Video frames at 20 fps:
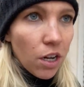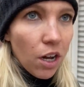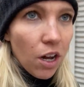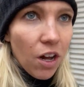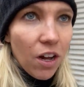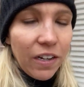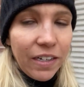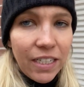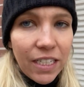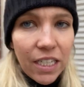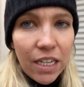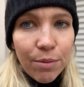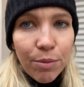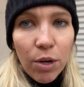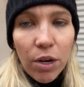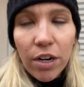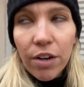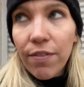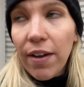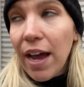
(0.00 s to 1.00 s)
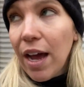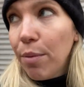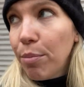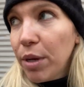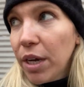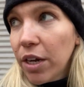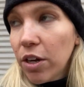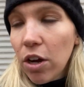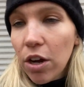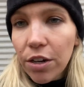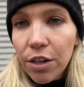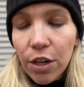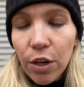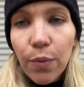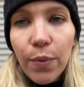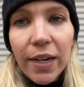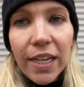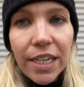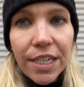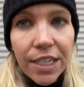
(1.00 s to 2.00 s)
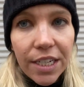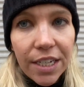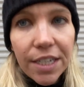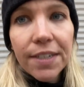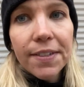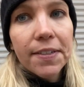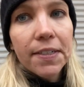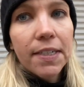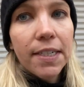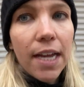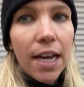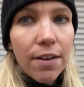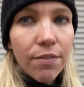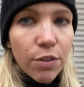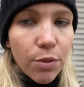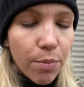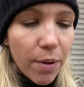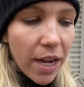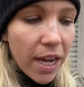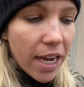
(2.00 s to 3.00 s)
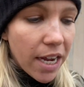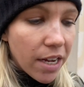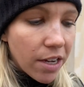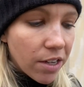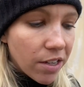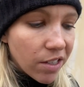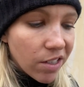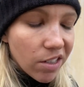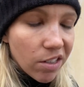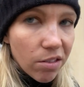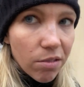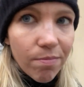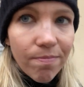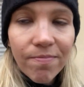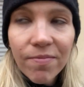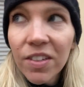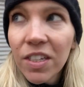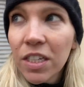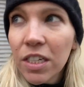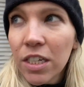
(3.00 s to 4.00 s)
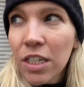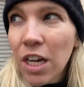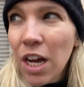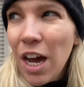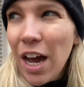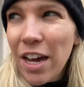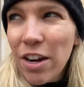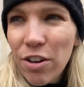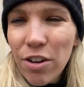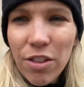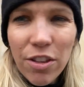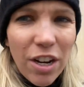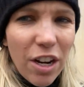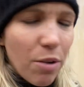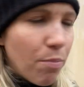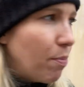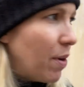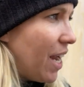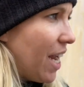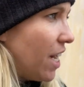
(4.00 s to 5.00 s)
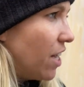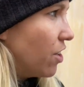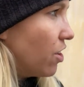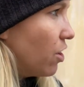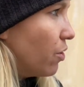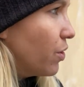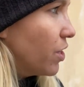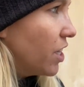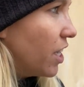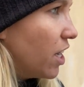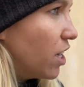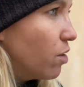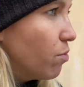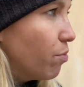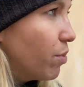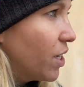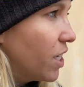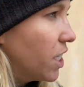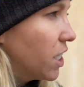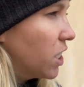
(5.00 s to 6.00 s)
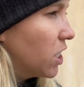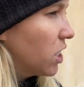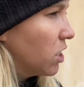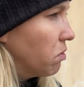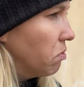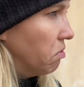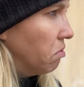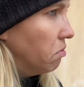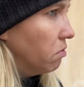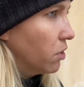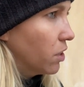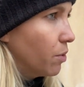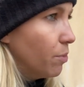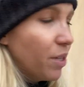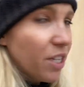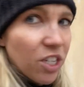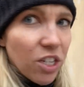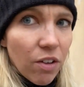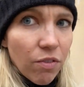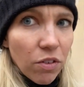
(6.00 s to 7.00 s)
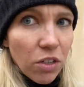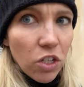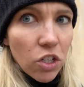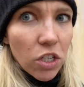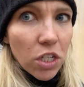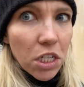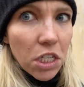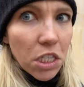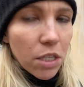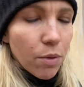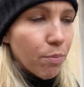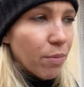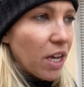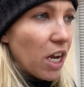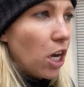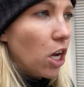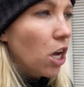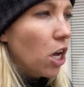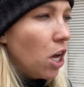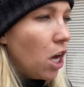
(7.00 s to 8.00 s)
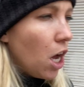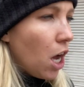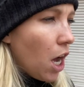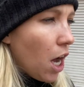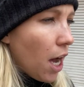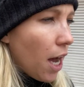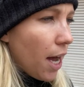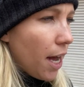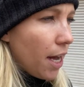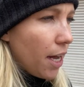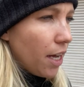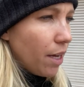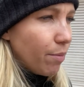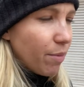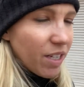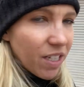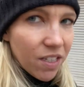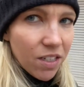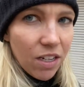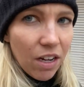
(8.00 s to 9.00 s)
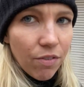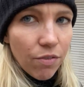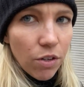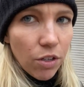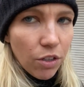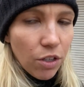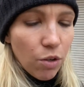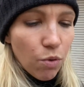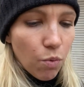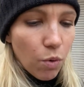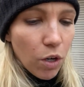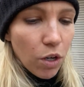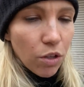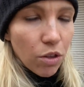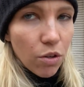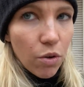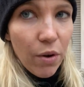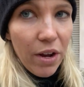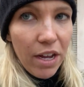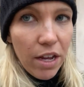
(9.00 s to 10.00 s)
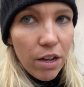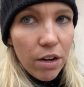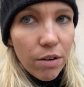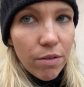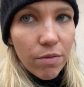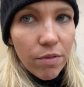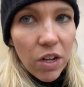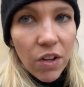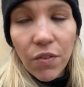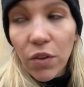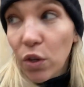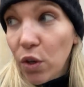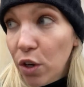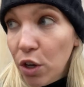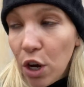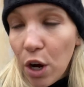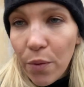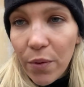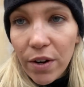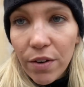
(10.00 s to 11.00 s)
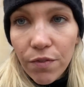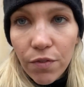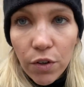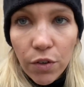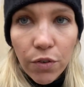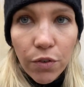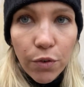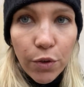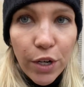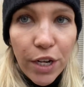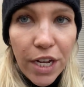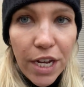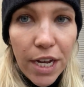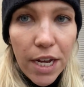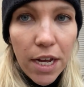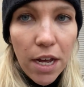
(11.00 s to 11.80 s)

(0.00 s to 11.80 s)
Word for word: Honestly, I'm kind of happy I got here when I did didn't have to pay, because I don't know that I'd pay to go in there, but it's, somebody definitely just did something. Um, it's definitely worth going in if you can go in for free.